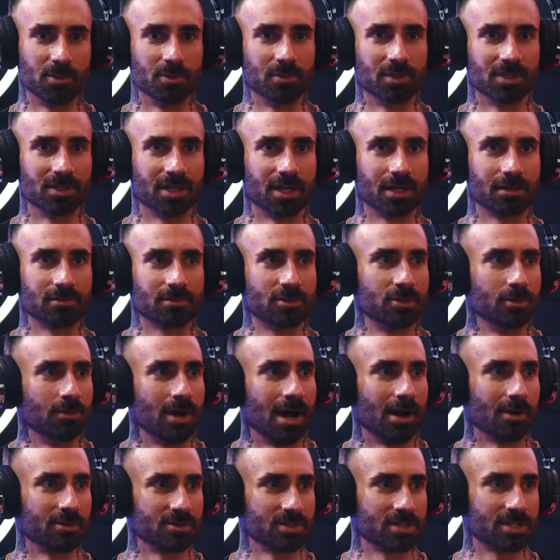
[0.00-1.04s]
doing like 2
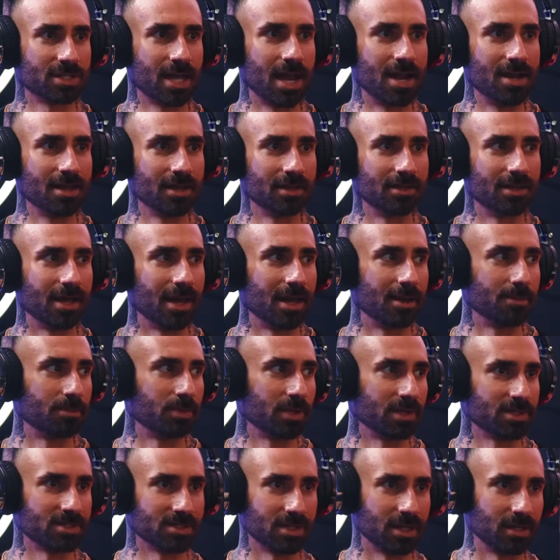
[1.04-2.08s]
hours of skating a day
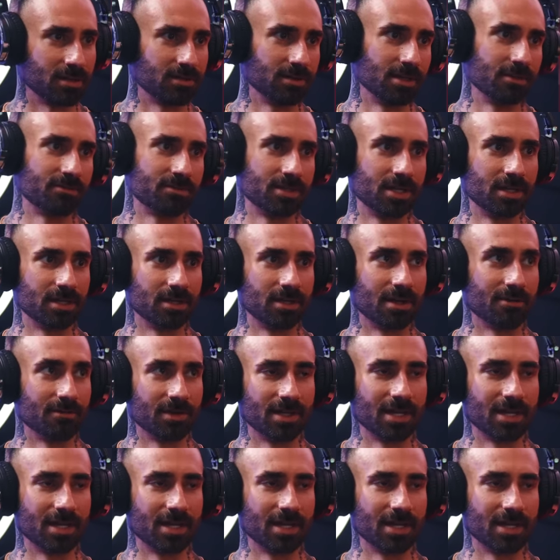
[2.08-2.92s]
plus like lifting every